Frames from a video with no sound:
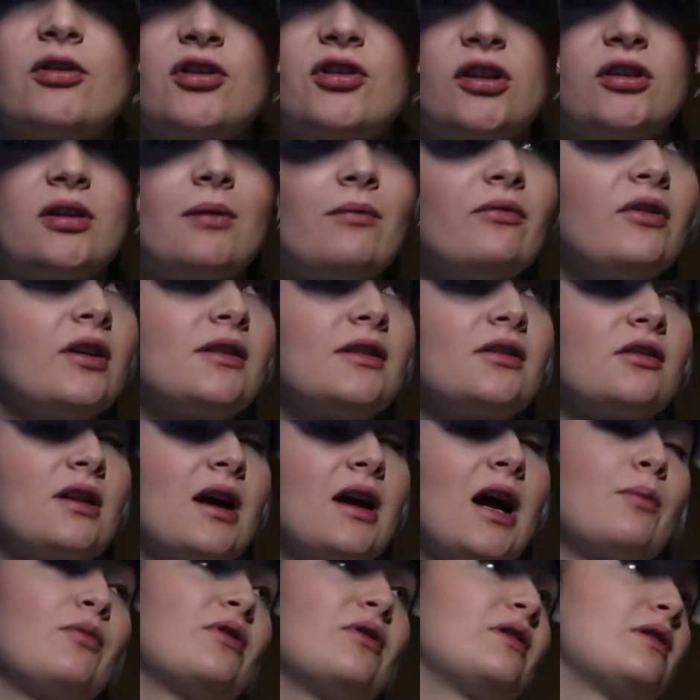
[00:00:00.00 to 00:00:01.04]
which I don't think is going to
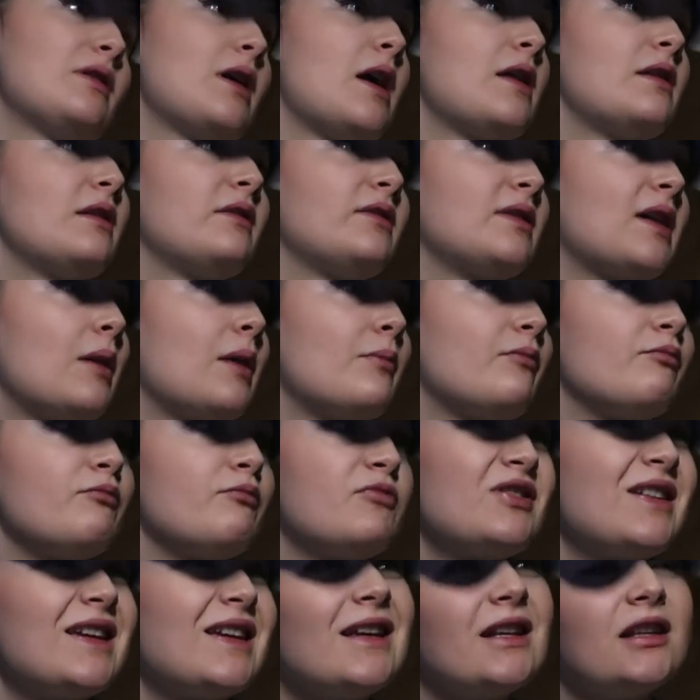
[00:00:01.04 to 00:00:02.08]
happen anytime
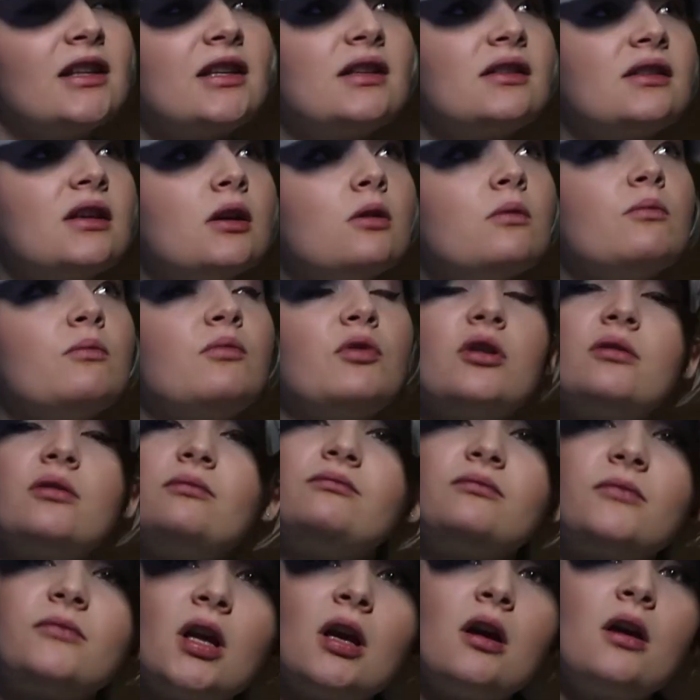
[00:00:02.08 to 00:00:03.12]
particularly soon, but
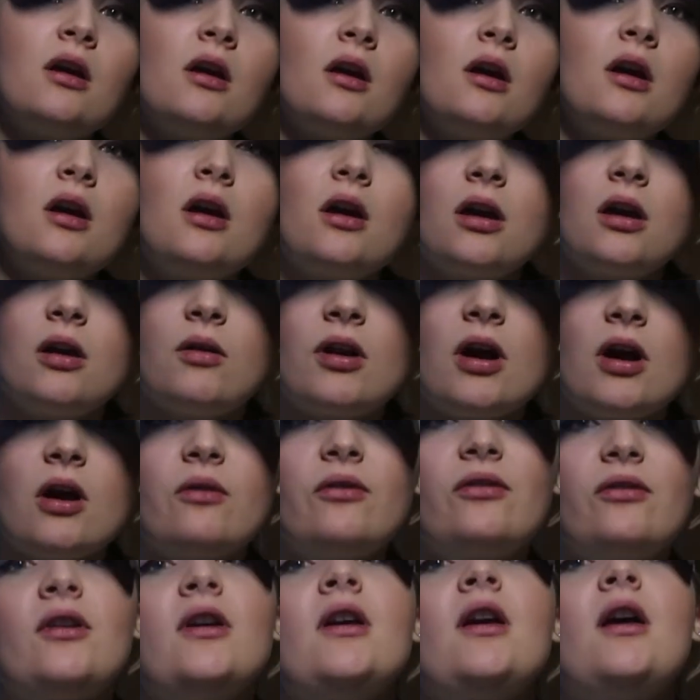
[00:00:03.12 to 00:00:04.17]
who
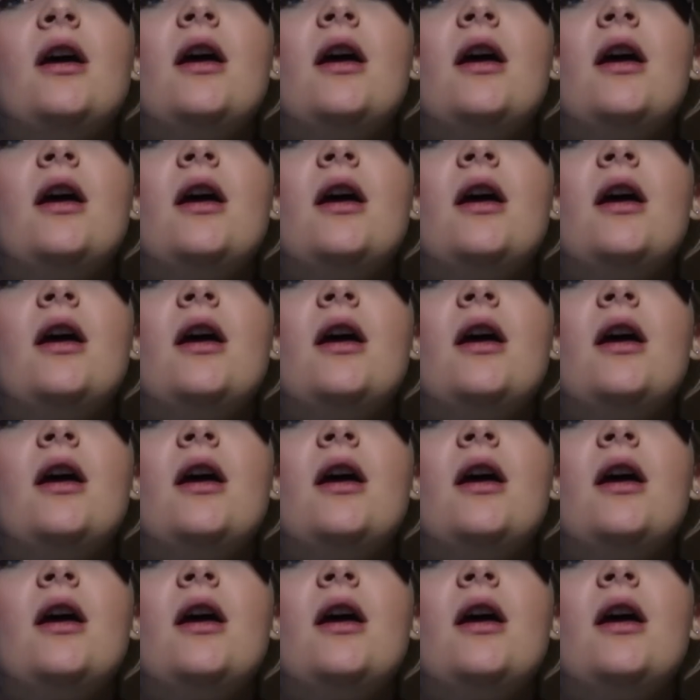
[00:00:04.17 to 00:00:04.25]
knows.